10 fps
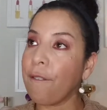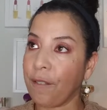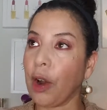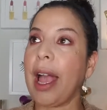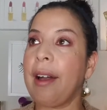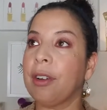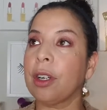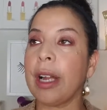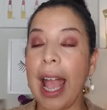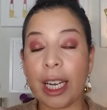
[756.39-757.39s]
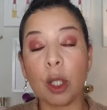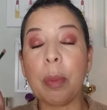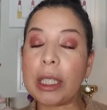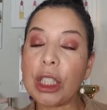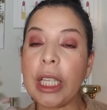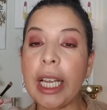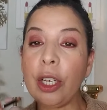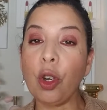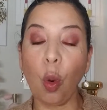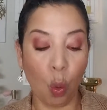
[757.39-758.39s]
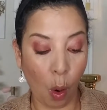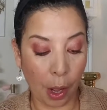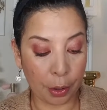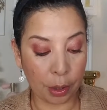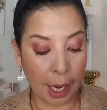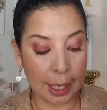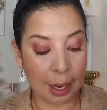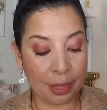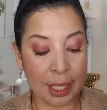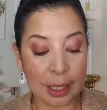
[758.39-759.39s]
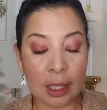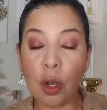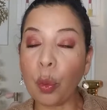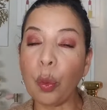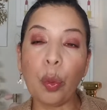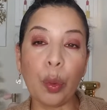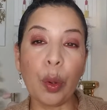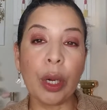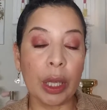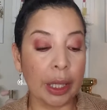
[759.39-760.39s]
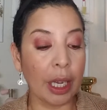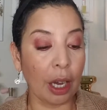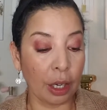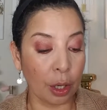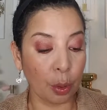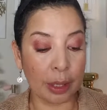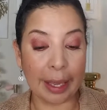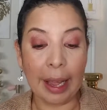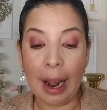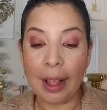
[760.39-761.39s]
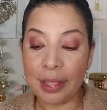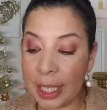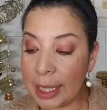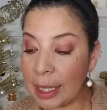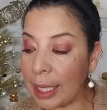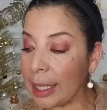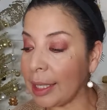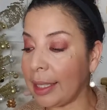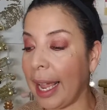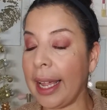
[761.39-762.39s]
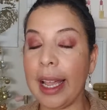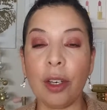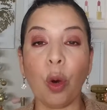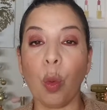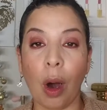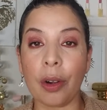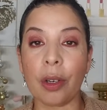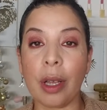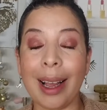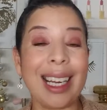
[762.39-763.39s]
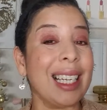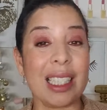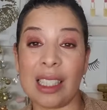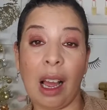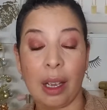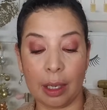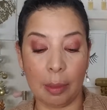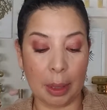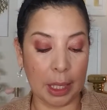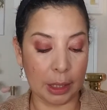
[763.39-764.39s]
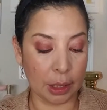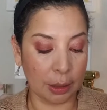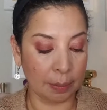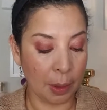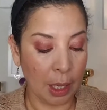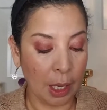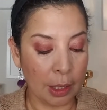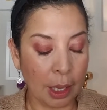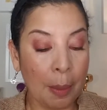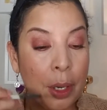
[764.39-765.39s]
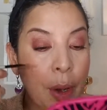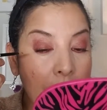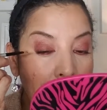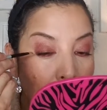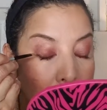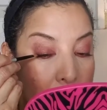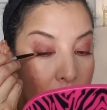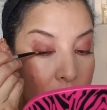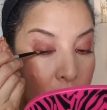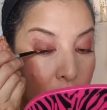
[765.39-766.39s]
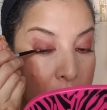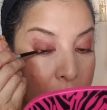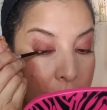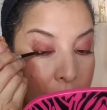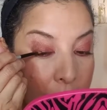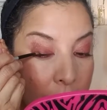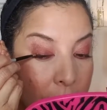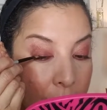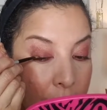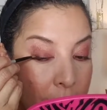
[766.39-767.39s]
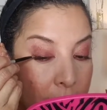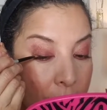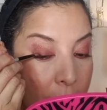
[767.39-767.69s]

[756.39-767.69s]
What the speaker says: forever, especially in your waterline, this is a really good one. Like, this is going to stay in your waterline and it's not going to budge. So I'm going to go ahead and put a little bit of